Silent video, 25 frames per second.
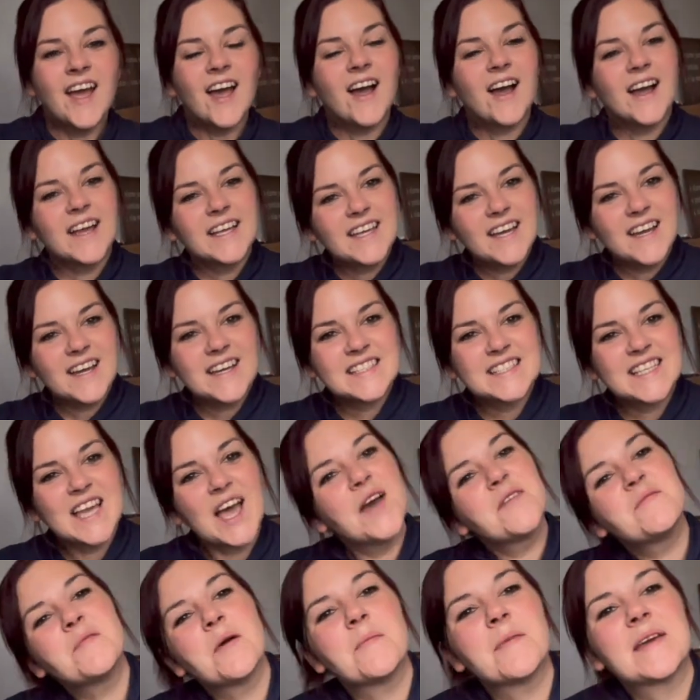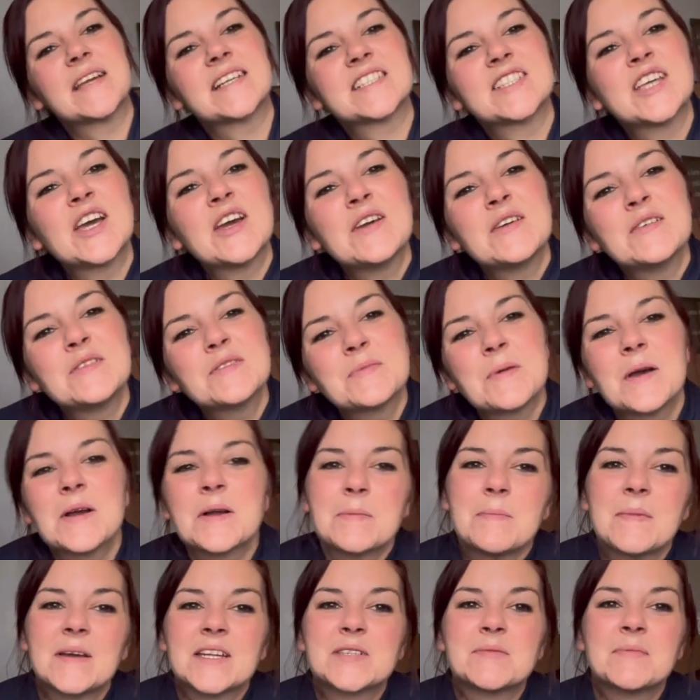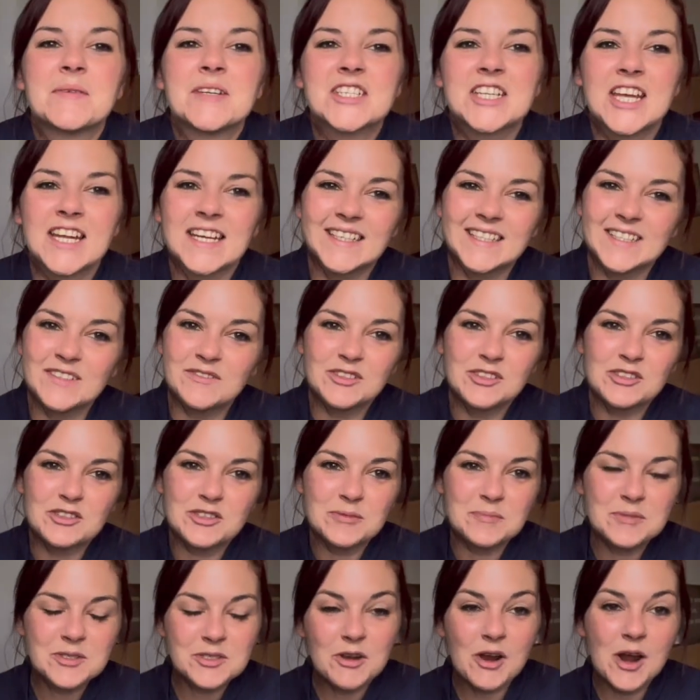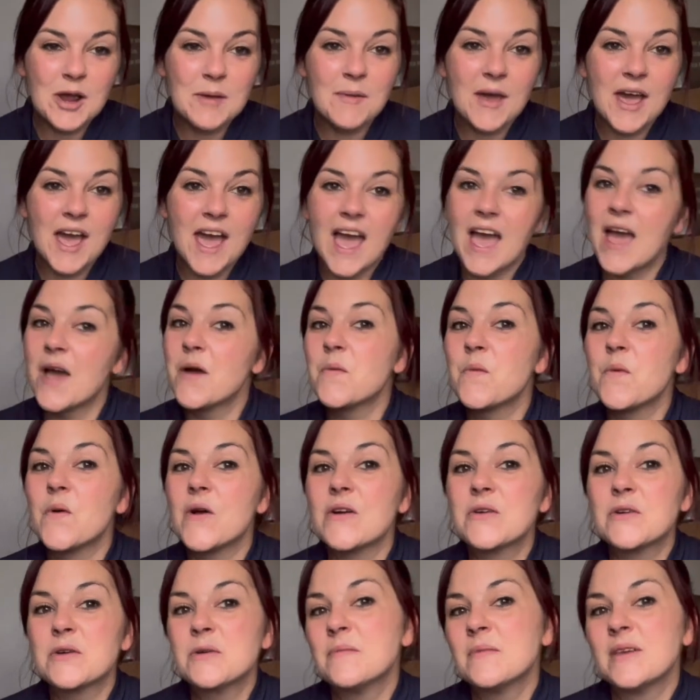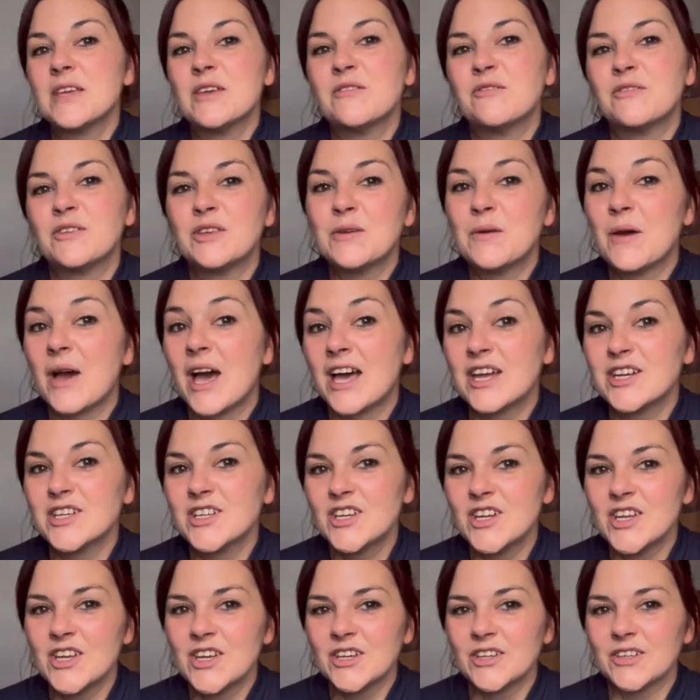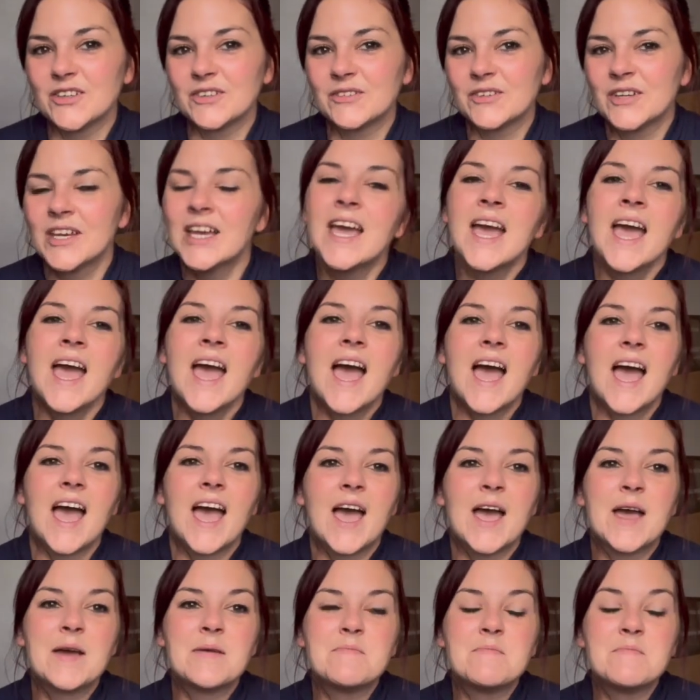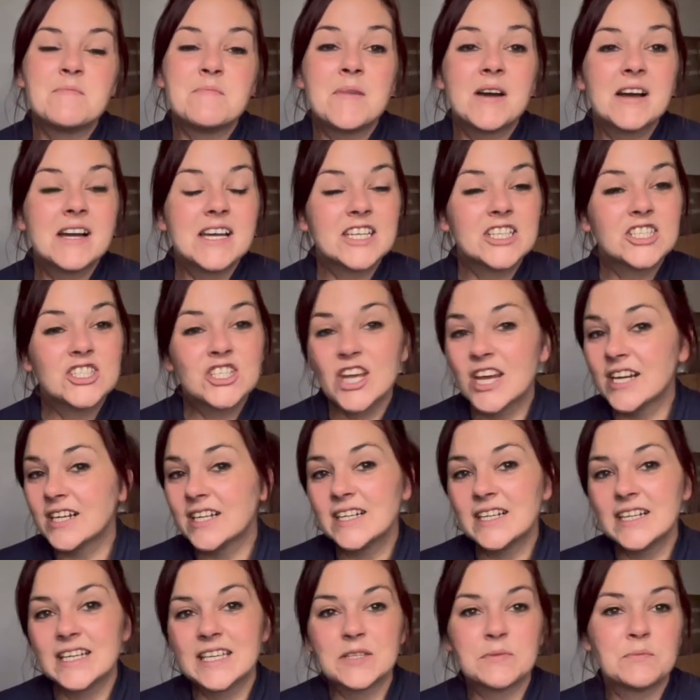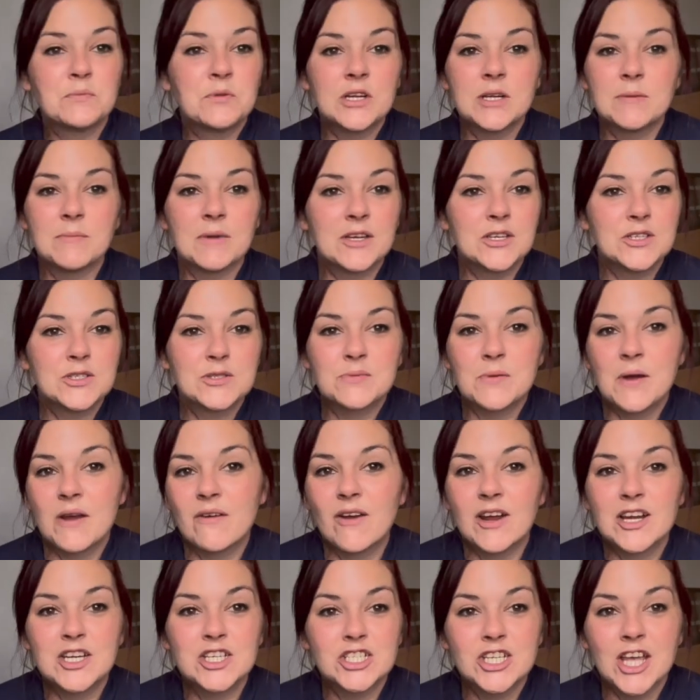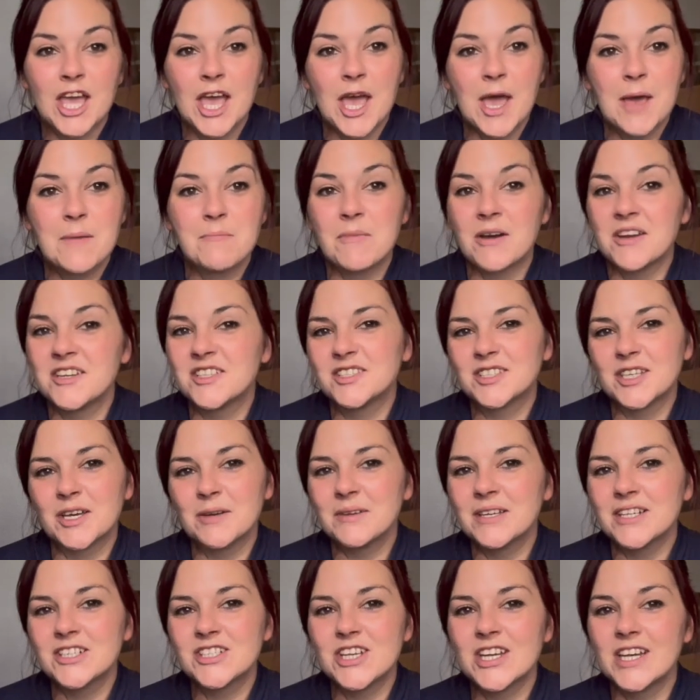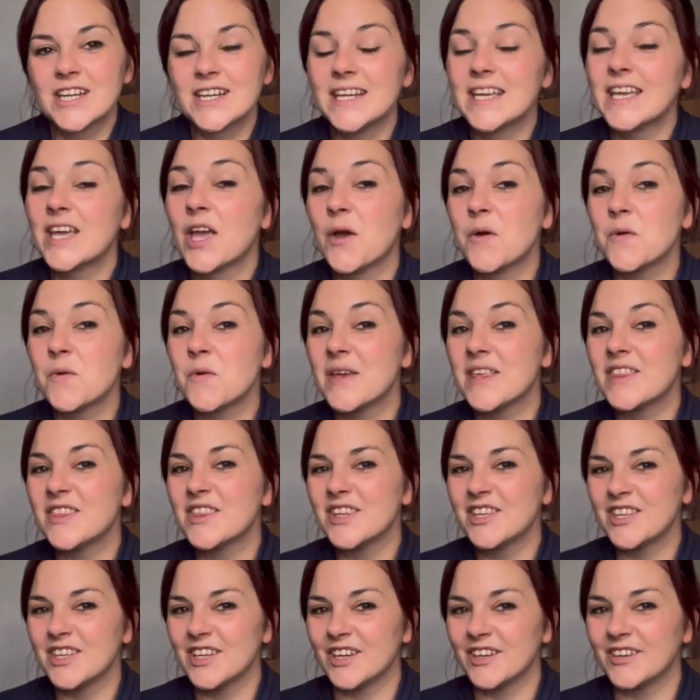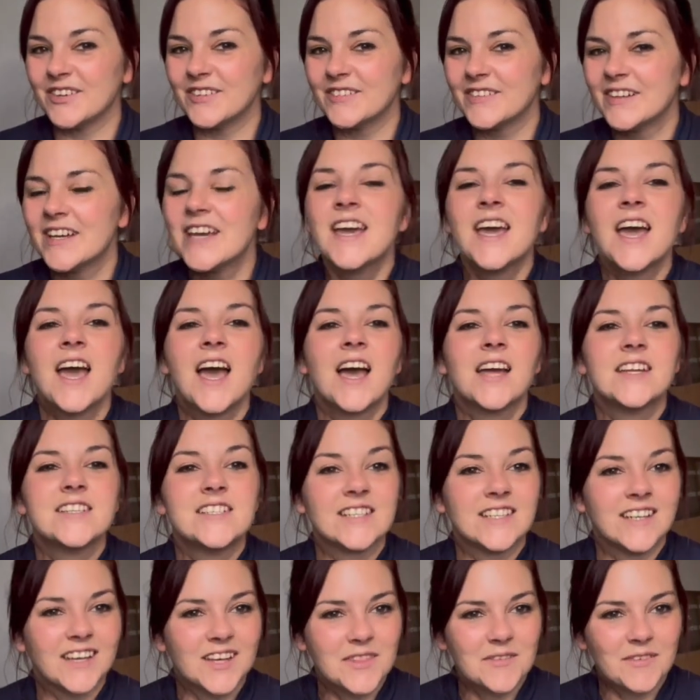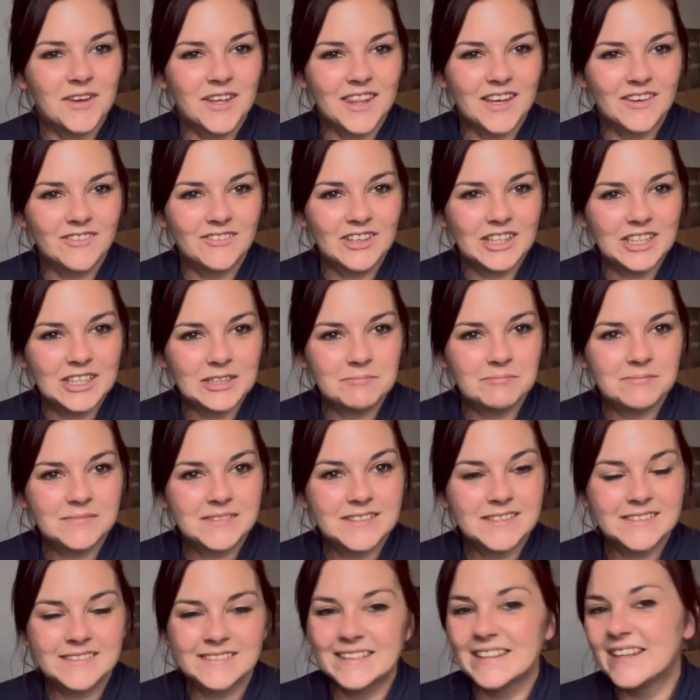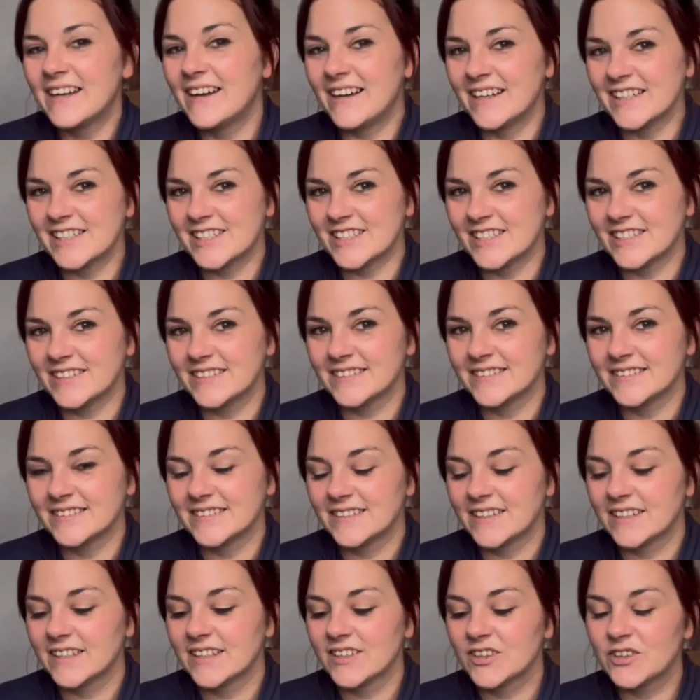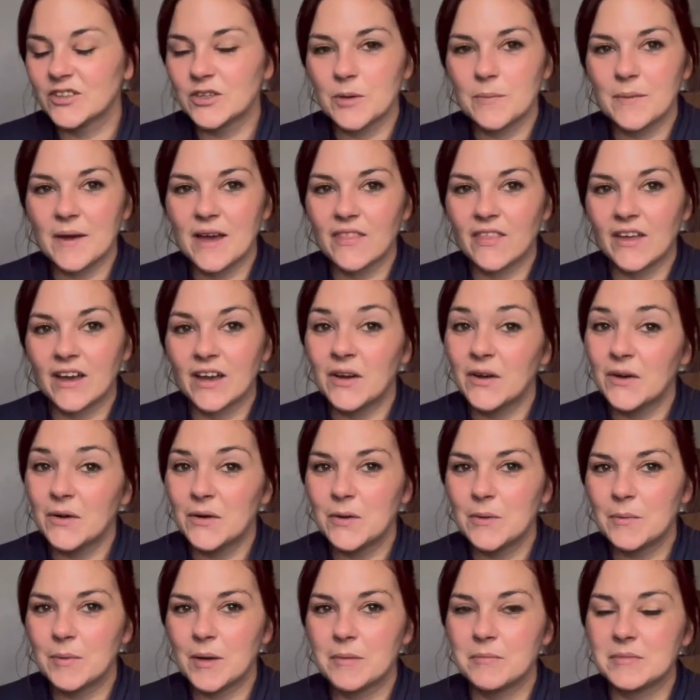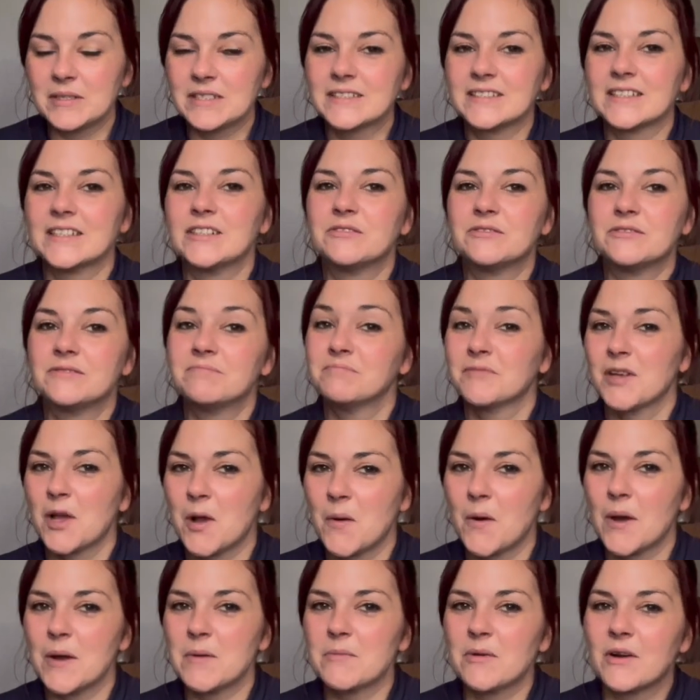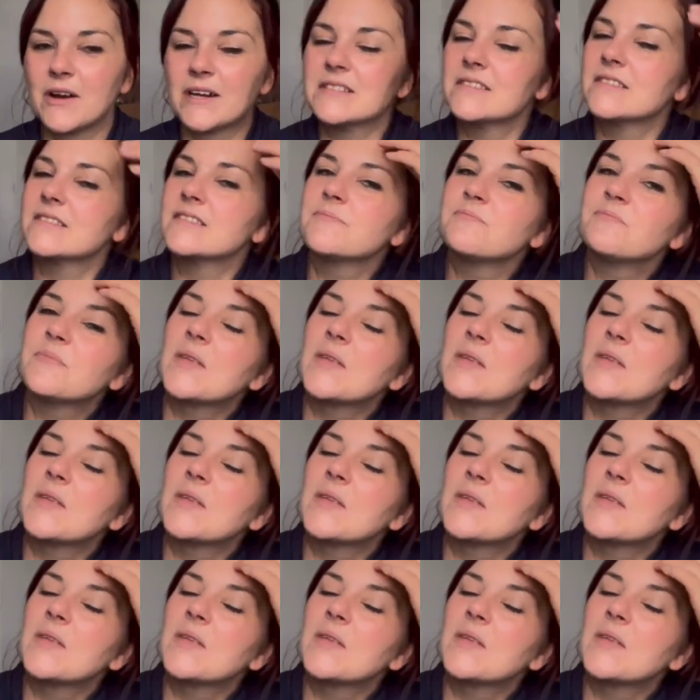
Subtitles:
Hi guys, I'm Superbailles Sews. Welcome back to my channel if you're a subscriber, and welcome if you are new. My channel is pretty much where I share my sewing journey with you. Do you like the way that rhymes? I do. Thought about that all by myself. Quite impressed.